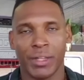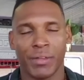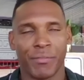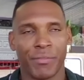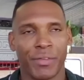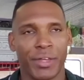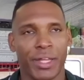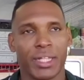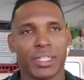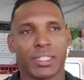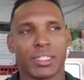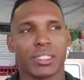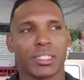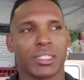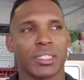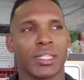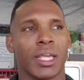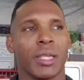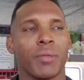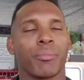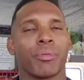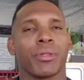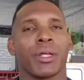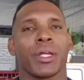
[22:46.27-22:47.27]
and Advanced
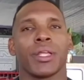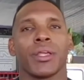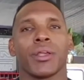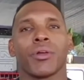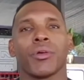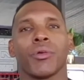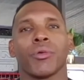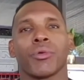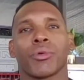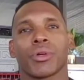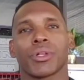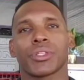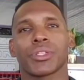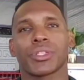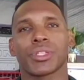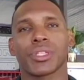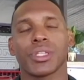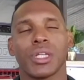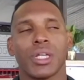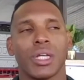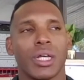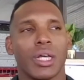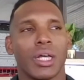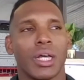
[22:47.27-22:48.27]
Estate Planning
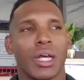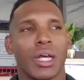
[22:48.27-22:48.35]
course,